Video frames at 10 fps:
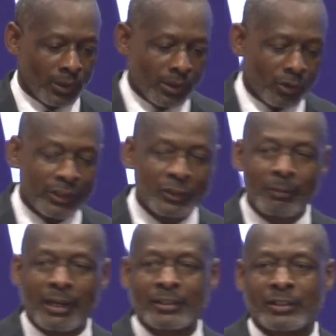
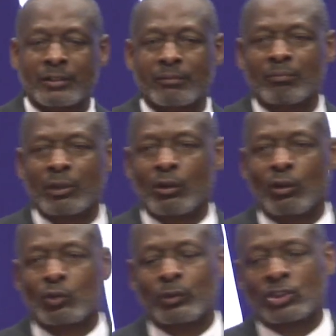Christmas
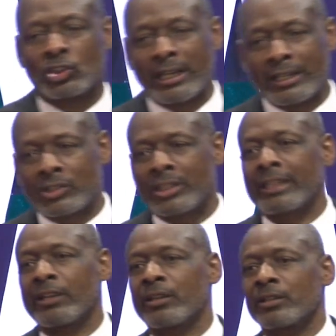because we change
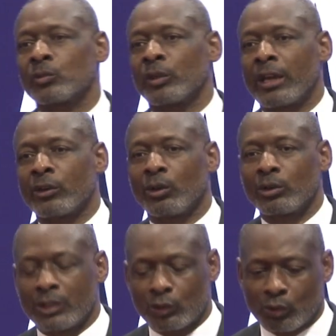gears. We are
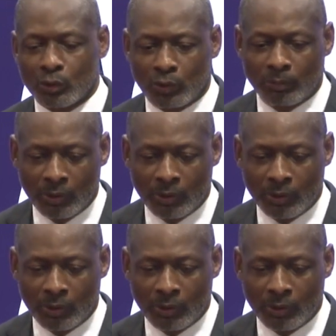not into